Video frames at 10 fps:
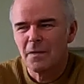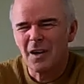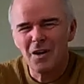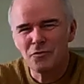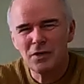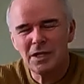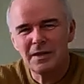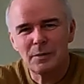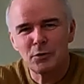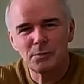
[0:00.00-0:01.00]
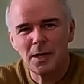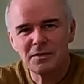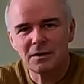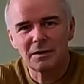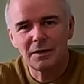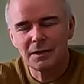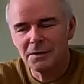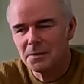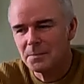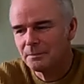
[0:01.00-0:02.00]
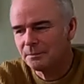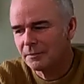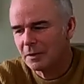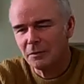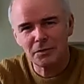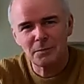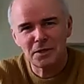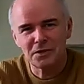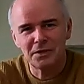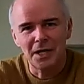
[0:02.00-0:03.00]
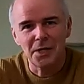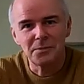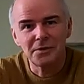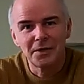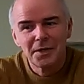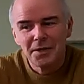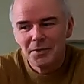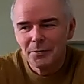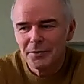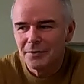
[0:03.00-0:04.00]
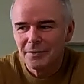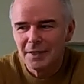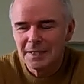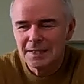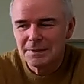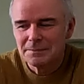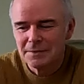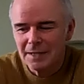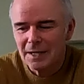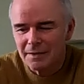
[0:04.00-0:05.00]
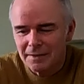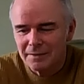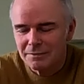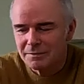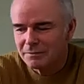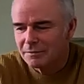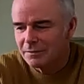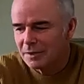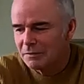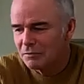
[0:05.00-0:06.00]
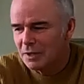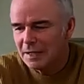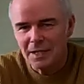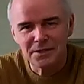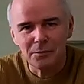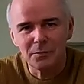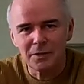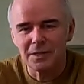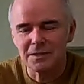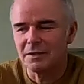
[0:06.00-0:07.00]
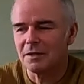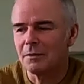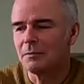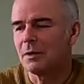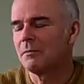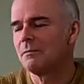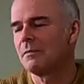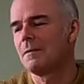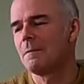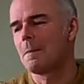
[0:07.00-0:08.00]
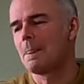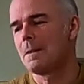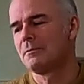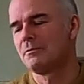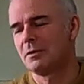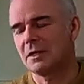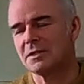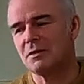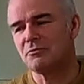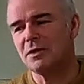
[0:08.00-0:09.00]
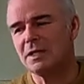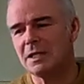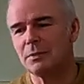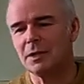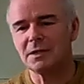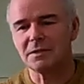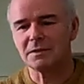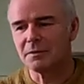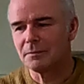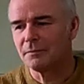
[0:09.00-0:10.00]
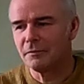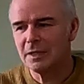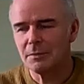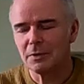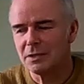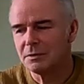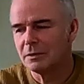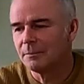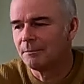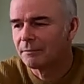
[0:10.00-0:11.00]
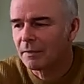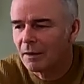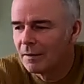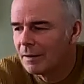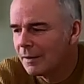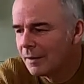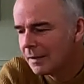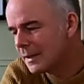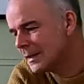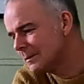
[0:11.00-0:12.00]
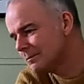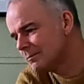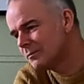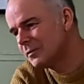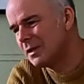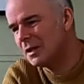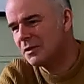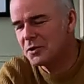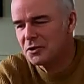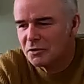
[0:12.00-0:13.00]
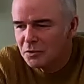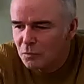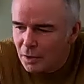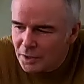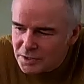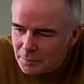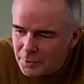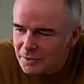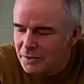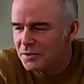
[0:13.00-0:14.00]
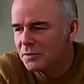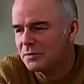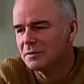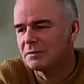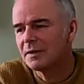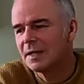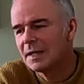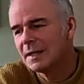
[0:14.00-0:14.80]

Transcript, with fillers: that aren't really that much better. Um, I'm not going to mention names, but um, yeah, I think they've they've really hit on with these. I thought, I'm, like I said, really pleased, really pleased with them. Um, uh, Construction-wise, I mean, they're sort of.